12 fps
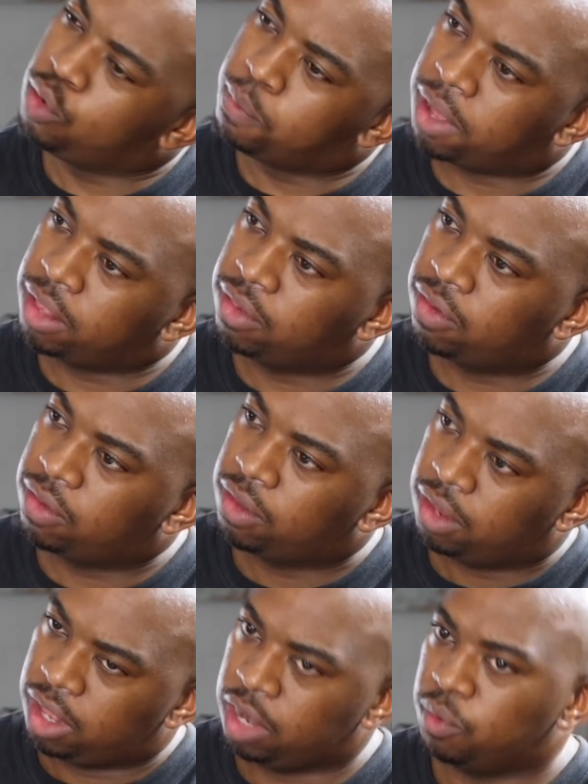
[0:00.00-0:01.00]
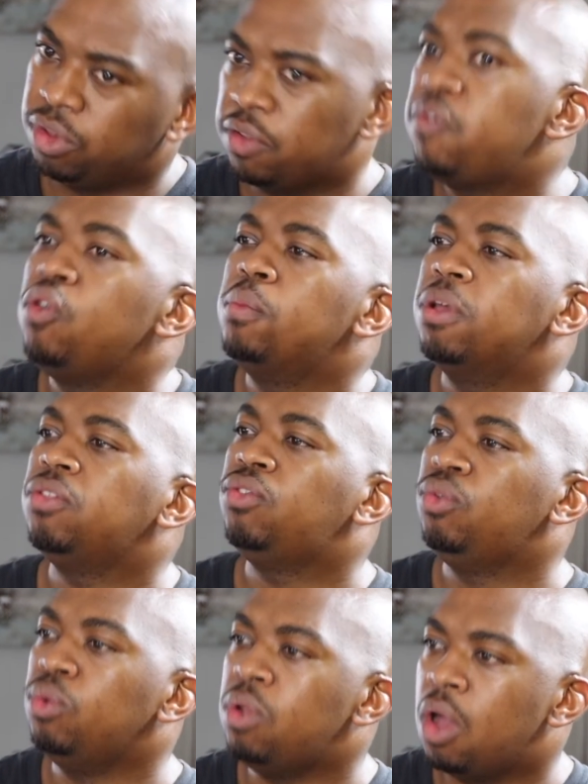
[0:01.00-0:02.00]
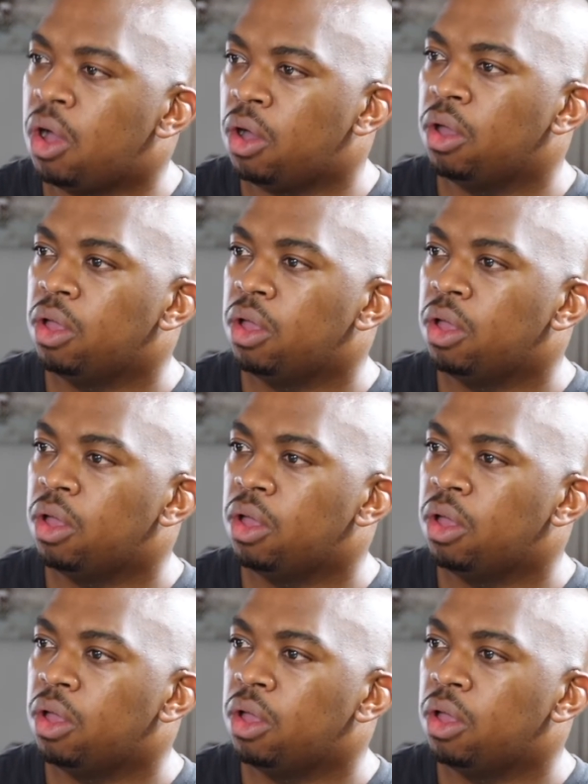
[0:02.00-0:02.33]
months, and it was a few months too long,